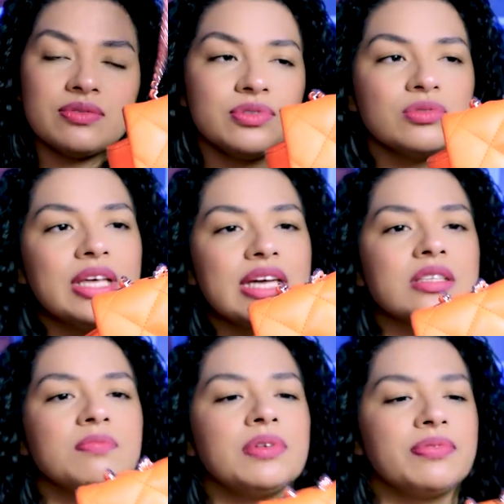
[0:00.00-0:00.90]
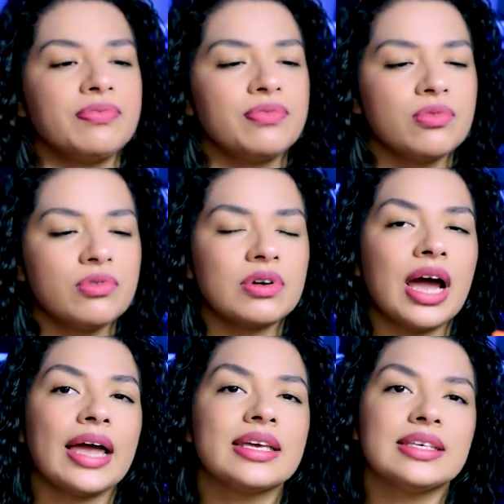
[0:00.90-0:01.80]
a few days before
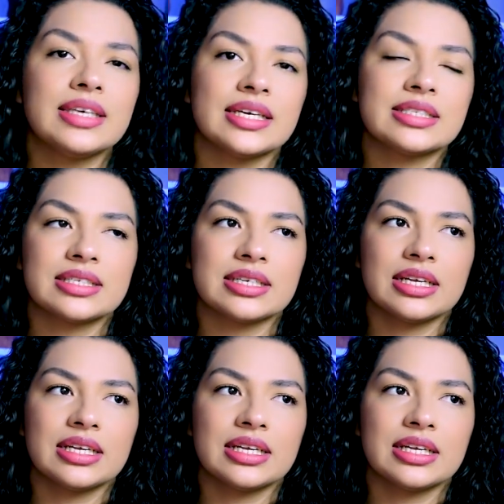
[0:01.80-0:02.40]
I get